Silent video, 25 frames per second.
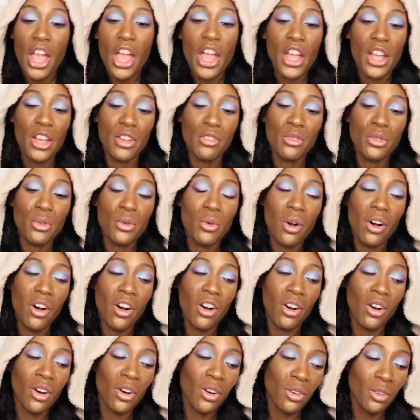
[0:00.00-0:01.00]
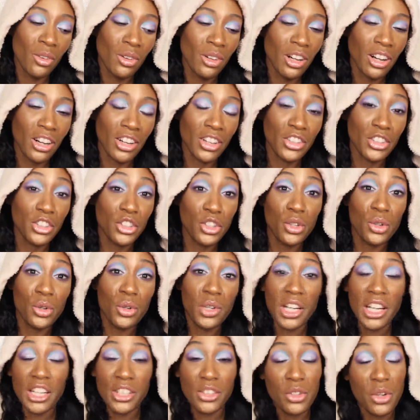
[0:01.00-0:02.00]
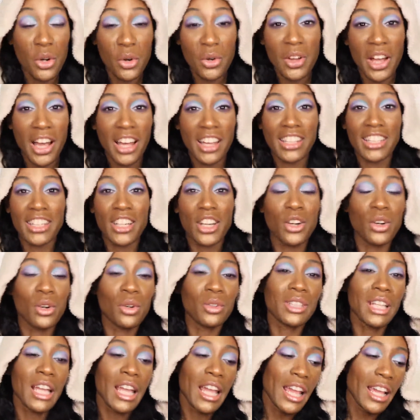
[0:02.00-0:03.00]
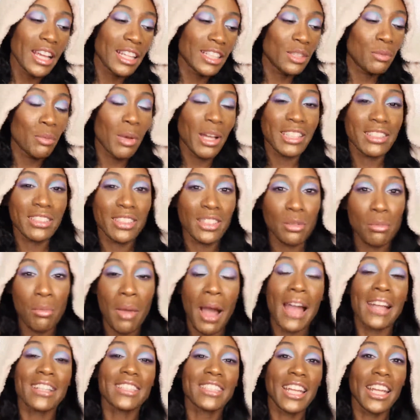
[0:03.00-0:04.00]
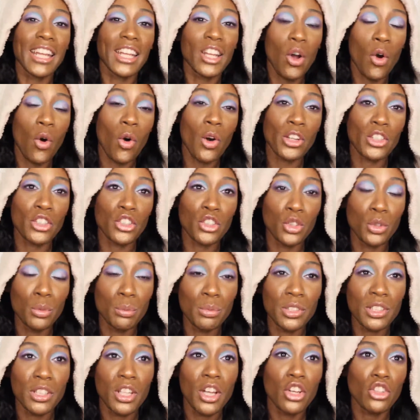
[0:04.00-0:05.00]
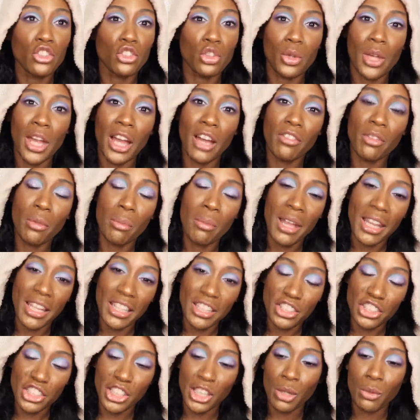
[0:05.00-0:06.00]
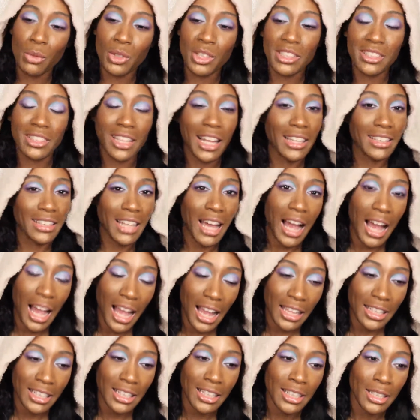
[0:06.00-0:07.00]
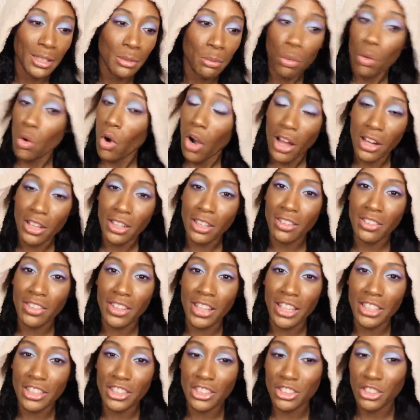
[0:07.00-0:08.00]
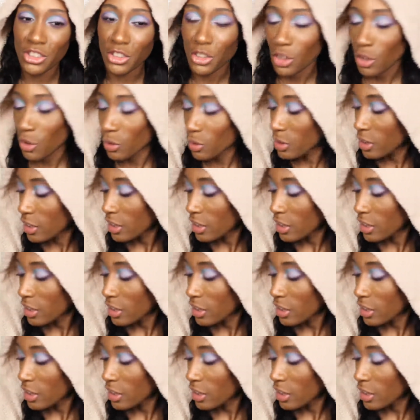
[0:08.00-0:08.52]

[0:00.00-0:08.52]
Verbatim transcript: if you all are new and you don't know how it goes, it's basically my take on dupes. So you have the main chick, which is like the high-end product that, you know,